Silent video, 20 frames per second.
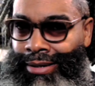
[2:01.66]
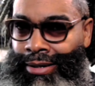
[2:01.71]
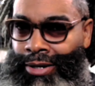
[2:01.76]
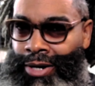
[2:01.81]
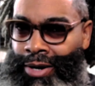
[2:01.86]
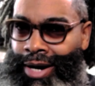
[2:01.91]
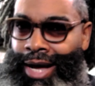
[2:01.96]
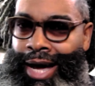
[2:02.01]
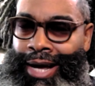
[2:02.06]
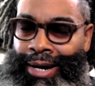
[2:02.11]

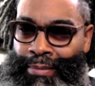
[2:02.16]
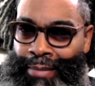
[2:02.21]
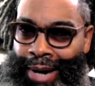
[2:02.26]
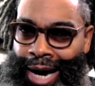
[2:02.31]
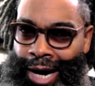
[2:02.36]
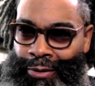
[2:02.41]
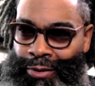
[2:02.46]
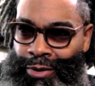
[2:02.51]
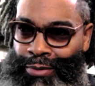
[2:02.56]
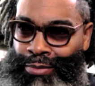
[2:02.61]
Learning how to
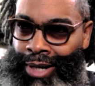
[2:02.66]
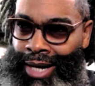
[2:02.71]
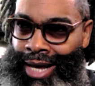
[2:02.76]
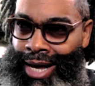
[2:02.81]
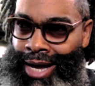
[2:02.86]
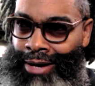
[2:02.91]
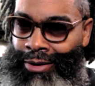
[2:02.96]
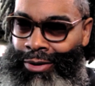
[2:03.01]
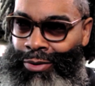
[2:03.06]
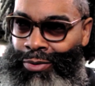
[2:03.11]

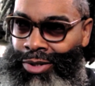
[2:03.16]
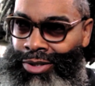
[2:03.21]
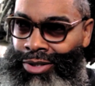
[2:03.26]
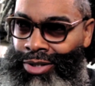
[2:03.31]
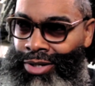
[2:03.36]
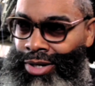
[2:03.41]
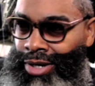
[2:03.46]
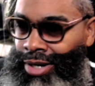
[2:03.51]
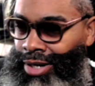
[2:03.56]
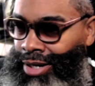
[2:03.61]
microblade, or what's
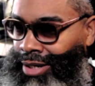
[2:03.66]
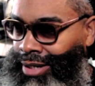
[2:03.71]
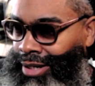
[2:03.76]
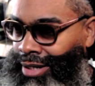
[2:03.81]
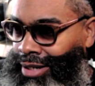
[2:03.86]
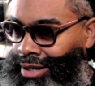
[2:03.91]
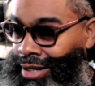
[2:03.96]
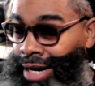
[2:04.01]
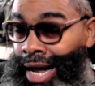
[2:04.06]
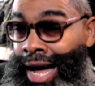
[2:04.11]
called
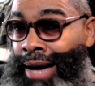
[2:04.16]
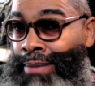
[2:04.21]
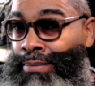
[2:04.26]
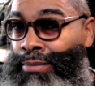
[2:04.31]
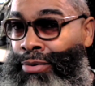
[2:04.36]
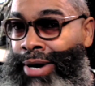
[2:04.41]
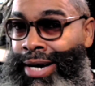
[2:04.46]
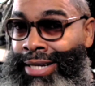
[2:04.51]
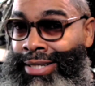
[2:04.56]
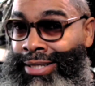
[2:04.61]

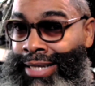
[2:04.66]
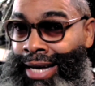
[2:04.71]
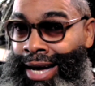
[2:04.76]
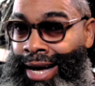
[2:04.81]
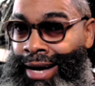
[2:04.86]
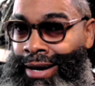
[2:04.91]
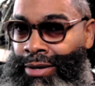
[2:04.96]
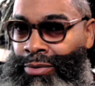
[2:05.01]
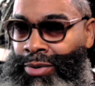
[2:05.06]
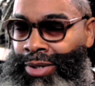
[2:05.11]
Ombre
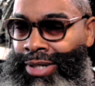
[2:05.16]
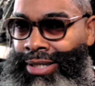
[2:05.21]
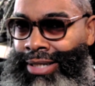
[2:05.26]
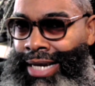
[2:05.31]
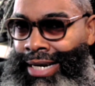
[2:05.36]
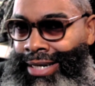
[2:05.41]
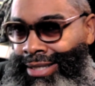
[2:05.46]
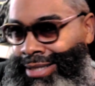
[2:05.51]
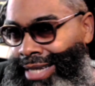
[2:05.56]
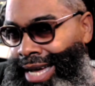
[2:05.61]
style with
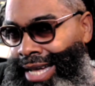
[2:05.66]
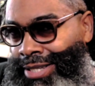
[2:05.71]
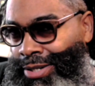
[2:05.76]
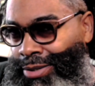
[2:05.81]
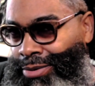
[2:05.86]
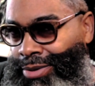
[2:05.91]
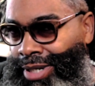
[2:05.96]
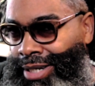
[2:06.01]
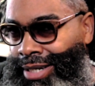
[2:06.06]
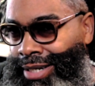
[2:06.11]
like a
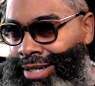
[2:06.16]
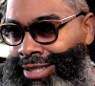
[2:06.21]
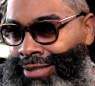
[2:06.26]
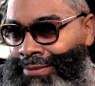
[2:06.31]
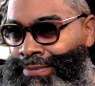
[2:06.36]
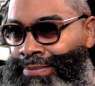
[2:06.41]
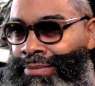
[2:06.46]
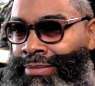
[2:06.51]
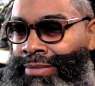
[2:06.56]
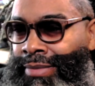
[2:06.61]
tattoo
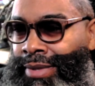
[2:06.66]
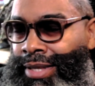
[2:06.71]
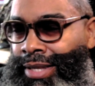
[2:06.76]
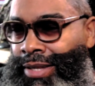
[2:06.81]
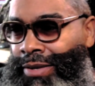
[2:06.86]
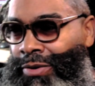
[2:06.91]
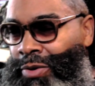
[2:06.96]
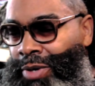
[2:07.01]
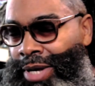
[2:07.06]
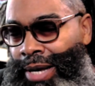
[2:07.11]
gun.
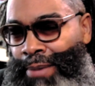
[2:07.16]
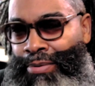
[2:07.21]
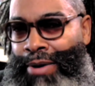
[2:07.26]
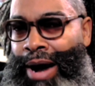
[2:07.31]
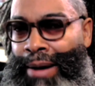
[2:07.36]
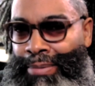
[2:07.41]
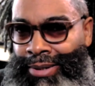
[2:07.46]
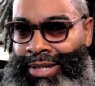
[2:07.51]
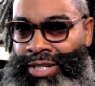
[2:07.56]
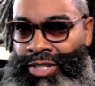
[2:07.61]
You get
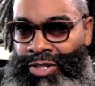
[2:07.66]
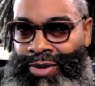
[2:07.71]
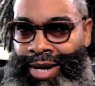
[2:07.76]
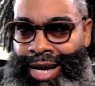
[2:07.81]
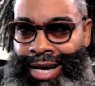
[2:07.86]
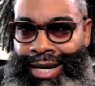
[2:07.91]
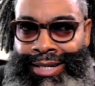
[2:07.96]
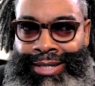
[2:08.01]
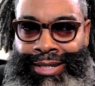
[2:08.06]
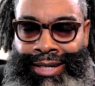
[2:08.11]
properly
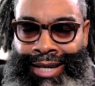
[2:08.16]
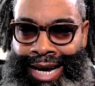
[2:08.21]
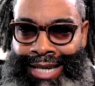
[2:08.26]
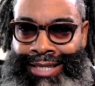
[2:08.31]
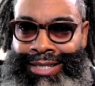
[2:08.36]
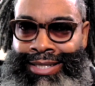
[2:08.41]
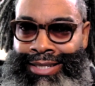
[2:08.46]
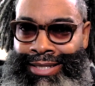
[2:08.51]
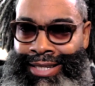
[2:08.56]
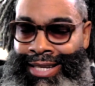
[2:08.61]
trained and
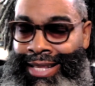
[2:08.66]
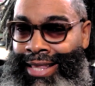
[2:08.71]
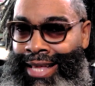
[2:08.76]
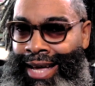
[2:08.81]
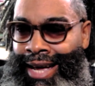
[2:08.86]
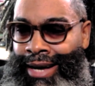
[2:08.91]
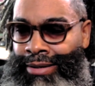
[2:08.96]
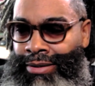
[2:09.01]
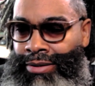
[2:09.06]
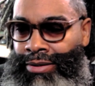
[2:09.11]
licensed in
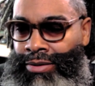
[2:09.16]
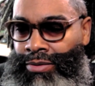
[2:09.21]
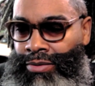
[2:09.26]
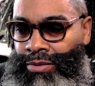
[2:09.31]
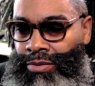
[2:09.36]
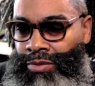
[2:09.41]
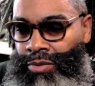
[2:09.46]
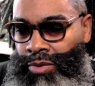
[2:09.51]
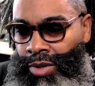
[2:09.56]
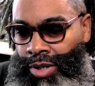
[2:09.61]
that,
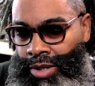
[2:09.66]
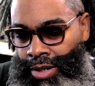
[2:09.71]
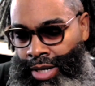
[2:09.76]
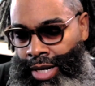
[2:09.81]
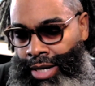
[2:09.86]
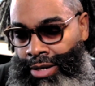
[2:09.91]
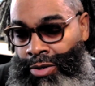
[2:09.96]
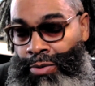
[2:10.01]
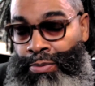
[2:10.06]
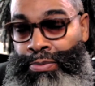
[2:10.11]

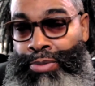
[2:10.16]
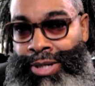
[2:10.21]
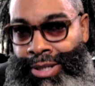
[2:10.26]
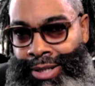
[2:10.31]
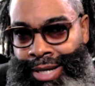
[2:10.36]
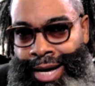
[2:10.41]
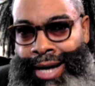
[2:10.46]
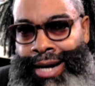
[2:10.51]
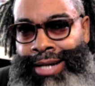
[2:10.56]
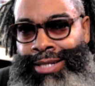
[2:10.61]
and you
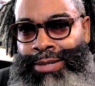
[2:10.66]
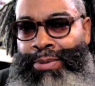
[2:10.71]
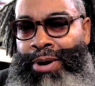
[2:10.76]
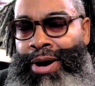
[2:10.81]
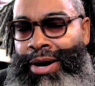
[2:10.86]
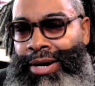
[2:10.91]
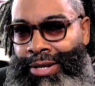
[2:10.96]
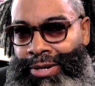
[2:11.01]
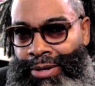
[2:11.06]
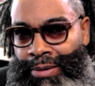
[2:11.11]
put that as
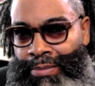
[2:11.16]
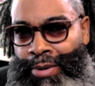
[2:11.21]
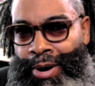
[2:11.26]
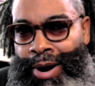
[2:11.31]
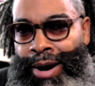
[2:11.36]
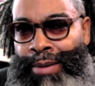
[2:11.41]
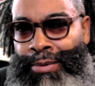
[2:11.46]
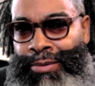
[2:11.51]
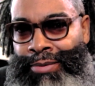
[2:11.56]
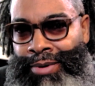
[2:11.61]
part of your
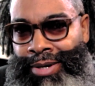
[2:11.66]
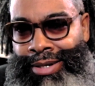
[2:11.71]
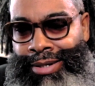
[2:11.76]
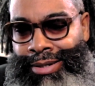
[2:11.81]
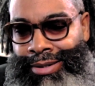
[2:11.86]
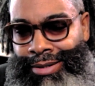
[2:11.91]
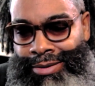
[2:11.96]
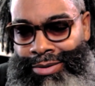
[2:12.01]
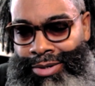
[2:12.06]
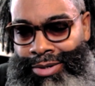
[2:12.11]
barbering,